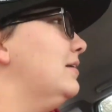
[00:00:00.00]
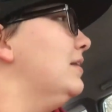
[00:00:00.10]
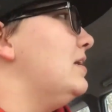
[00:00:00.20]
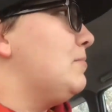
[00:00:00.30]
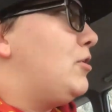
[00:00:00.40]

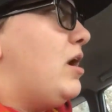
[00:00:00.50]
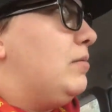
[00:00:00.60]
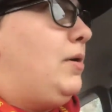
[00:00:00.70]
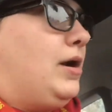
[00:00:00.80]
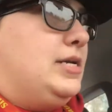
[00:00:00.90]
The
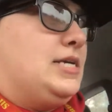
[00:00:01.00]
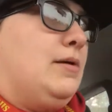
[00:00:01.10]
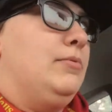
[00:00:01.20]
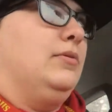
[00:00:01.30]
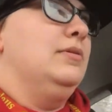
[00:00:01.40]
Democratic Party
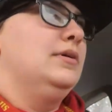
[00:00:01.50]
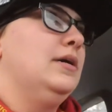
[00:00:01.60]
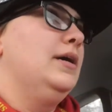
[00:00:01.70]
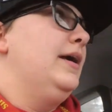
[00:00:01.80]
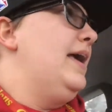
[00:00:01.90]
table.
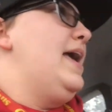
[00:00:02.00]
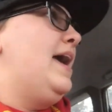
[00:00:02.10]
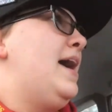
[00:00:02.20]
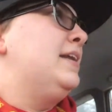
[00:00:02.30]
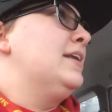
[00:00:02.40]

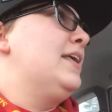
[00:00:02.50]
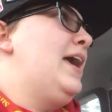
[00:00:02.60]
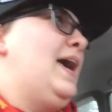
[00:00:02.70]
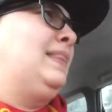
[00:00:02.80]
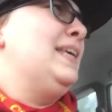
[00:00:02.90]
And
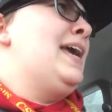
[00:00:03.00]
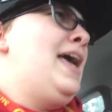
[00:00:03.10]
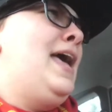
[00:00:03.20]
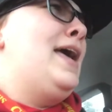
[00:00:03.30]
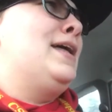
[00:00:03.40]
at the
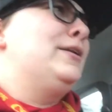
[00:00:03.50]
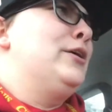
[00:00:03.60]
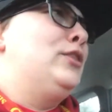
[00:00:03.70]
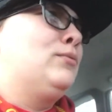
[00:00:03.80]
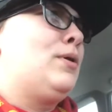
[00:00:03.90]
end,
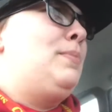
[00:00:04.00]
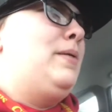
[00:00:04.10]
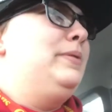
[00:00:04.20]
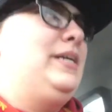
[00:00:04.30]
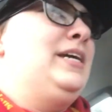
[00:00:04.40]

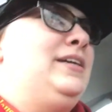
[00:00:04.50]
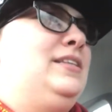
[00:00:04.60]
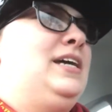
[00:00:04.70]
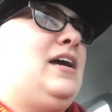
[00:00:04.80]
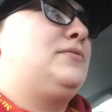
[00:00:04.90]

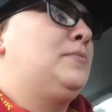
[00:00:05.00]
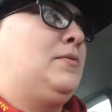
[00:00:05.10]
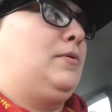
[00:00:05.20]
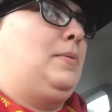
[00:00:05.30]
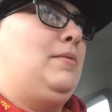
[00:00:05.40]
the guys from
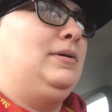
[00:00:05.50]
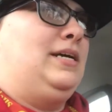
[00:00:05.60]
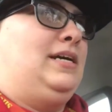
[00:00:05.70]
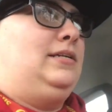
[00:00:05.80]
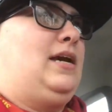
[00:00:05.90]
the
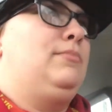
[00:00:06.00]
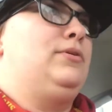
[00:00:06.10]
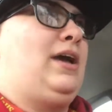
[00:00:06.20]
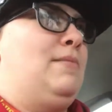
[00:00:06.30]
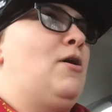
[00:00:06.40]
Republican table
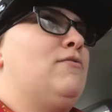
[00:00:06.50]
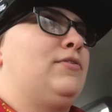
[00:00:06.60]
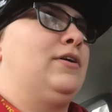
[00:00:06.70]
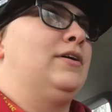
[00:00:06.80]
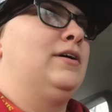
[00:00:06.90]
came
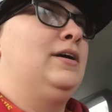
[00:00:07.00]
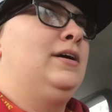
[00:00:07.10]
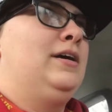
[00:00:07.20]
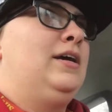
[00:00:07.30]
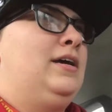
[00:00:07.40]
over,
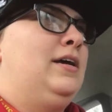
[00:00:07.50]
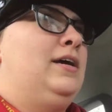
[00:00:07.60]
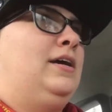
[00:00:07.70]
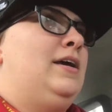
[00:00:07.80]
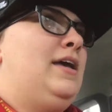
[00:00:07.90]

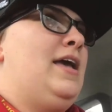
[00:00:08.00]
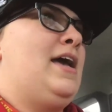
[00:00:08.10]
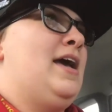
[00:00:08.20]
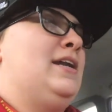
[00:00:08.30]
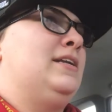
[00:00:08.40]

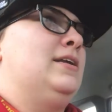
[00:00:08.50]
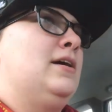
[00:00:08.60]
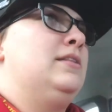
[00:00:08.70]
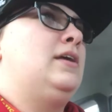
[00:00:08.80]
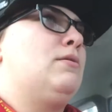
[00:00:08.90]
and
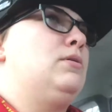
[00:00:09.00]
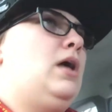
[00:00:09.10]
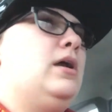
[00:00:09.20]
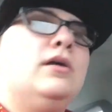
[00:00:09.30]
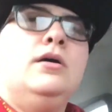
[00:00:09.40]
they were
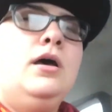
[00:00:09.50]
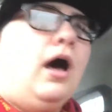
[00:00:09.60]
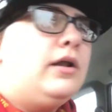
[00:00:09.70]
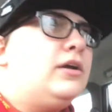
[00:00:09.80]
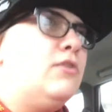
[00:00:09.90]
like,
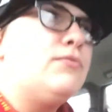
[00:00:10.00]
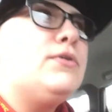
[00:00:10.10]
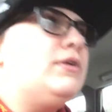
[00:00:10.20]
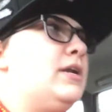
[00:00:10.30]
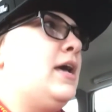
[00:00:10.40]
how'd it go for
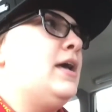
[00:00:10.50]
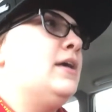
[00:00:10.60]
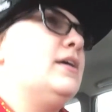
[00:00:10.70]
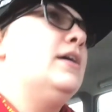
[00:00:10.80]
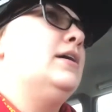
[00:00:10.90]
you today?